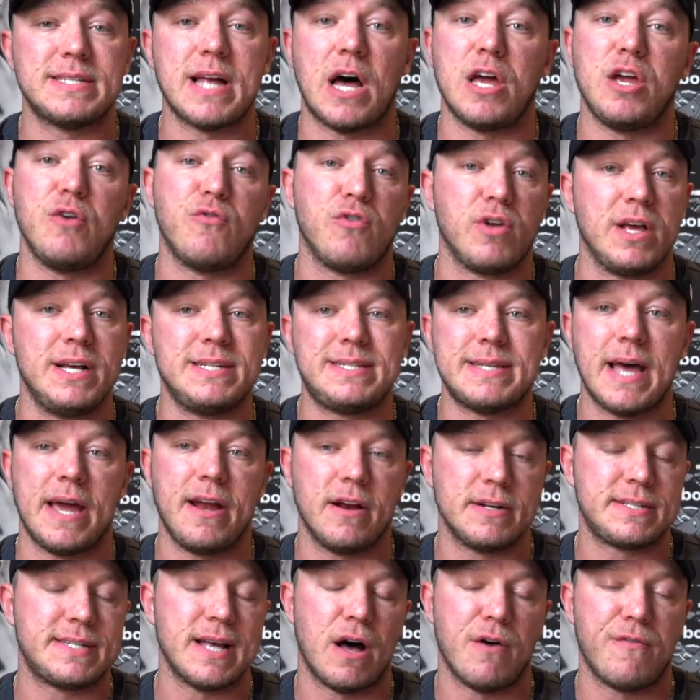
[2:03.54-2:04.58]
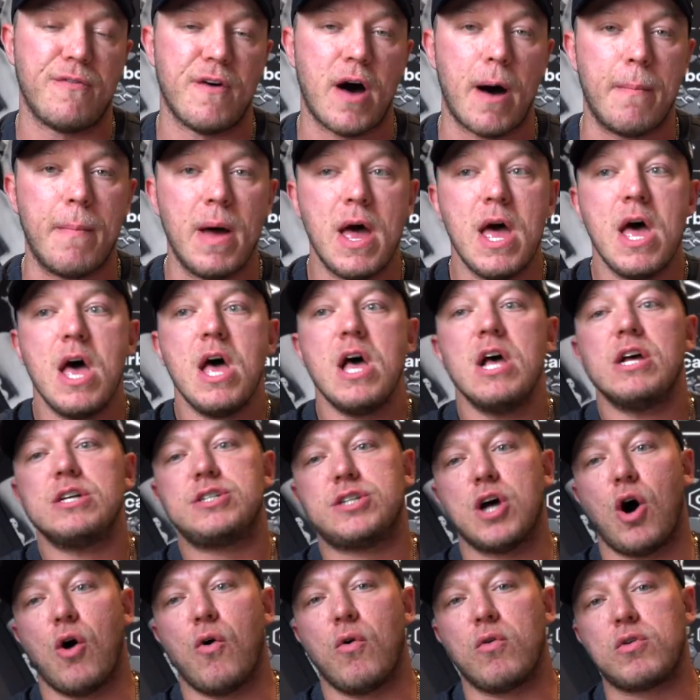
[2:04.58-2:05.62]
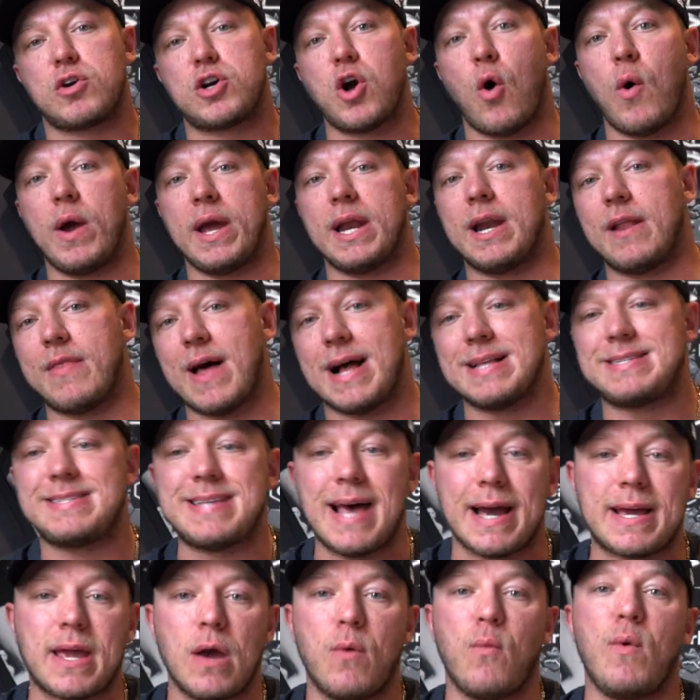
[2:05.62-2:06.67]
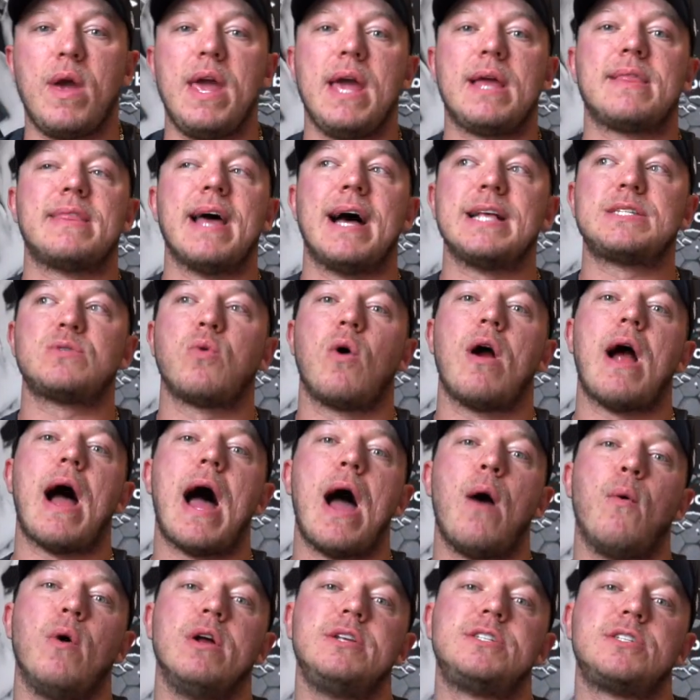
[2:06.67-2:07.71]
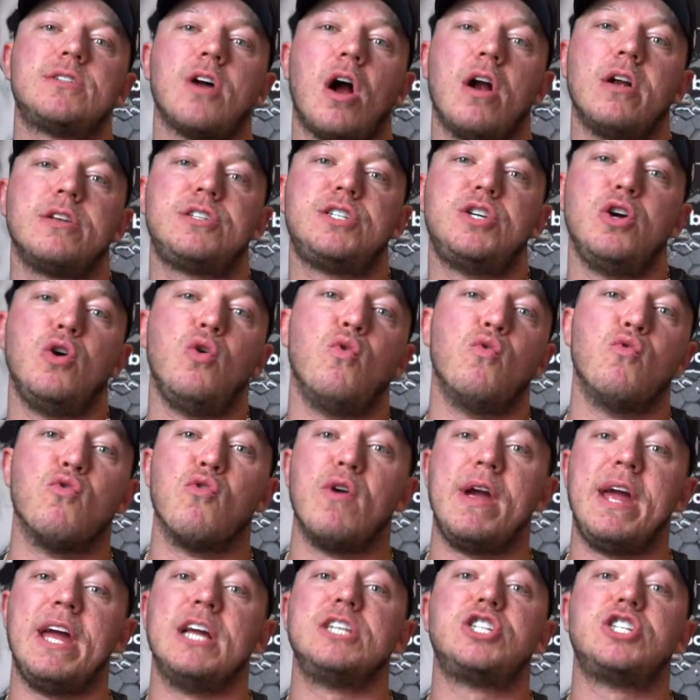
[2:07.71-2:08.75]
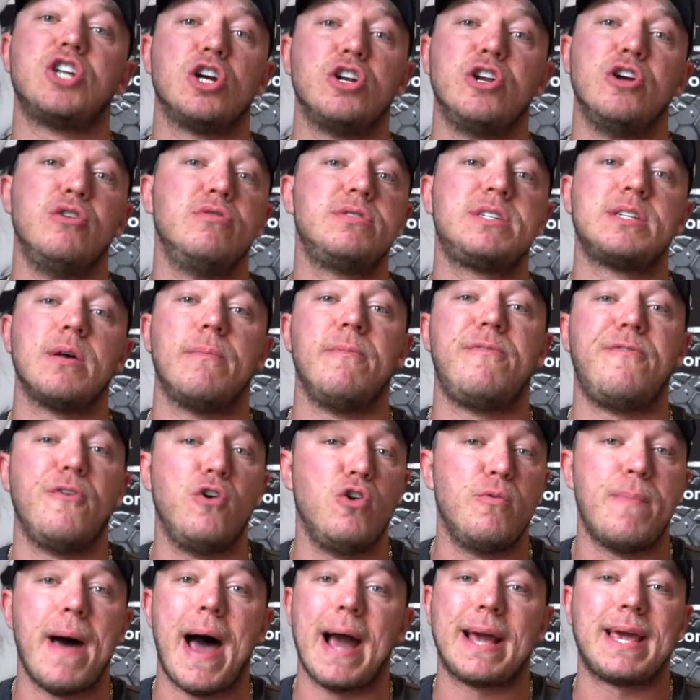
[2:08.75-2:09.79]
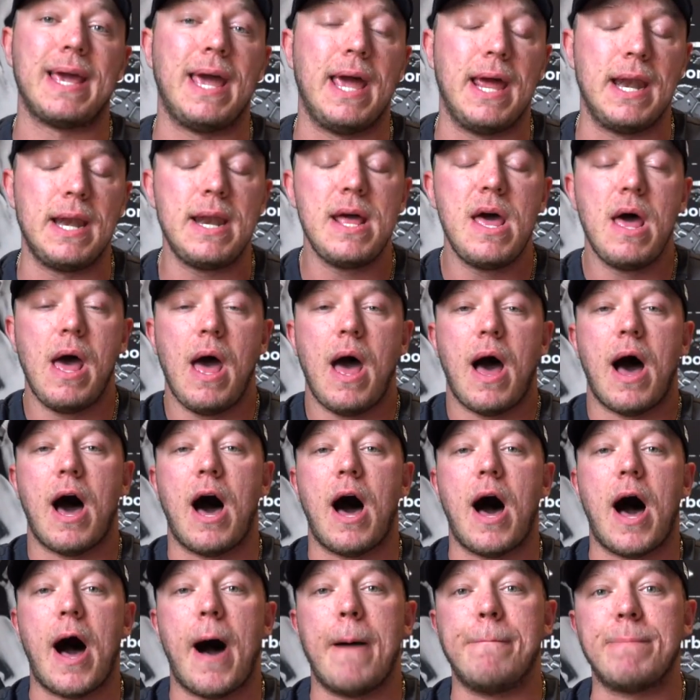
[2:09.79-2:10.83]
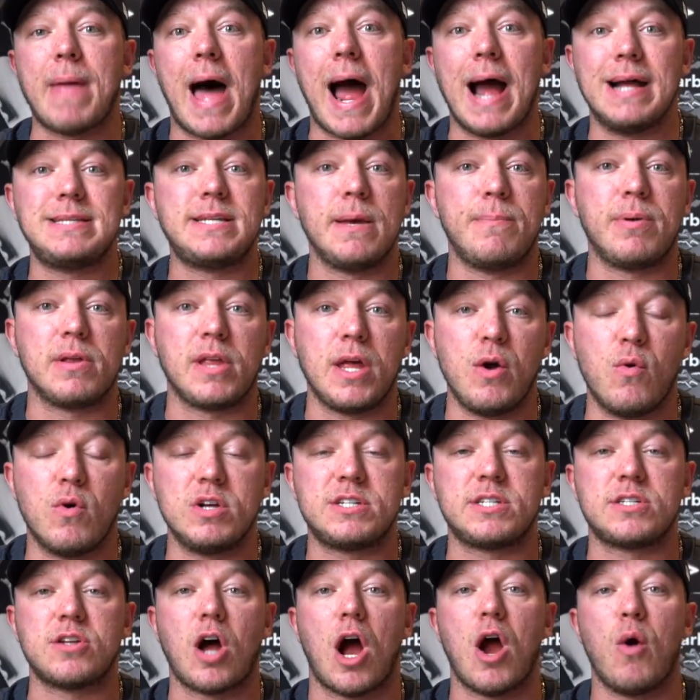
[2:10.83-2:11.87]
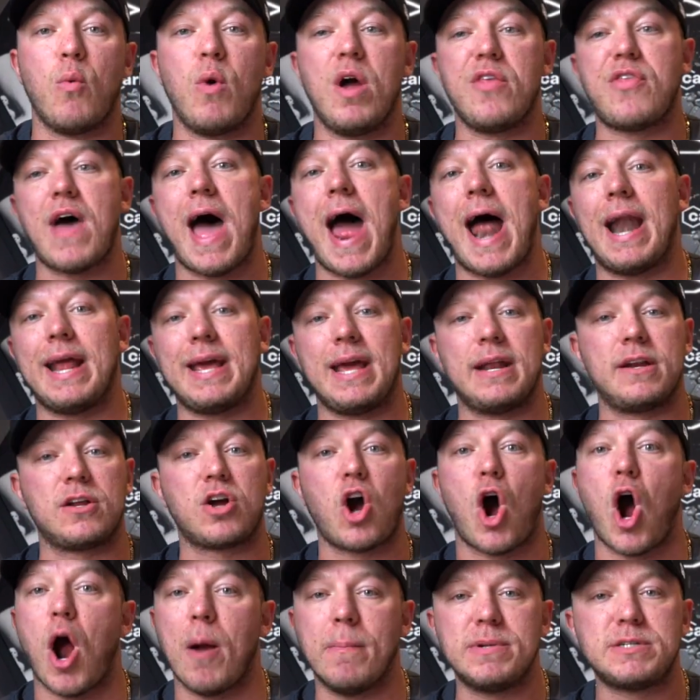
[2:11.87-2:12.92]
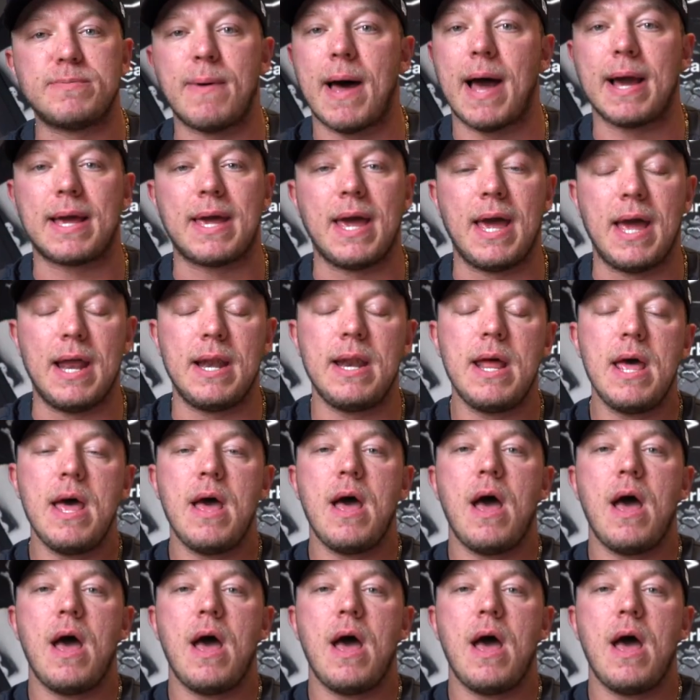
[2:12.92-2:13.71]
Now you've really set yourself up. So going into that second week, that's where I would start to reintroduce some food back in. I typically would start with adding in carbs back in.